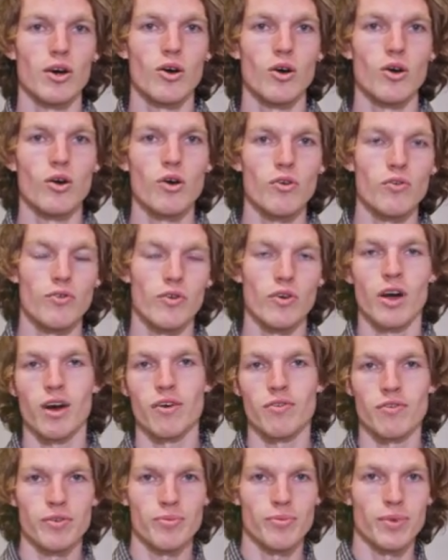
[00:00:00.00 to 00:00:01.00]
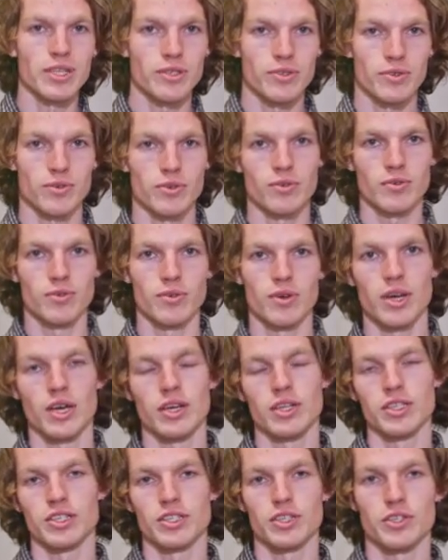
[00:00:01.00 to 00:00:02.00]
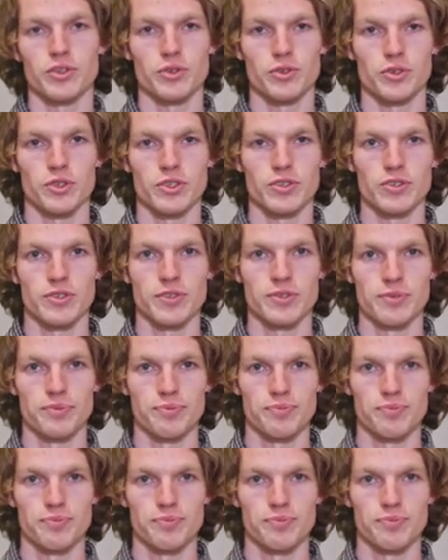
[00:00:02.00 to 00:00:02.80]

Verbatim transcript: or for governmental institutions.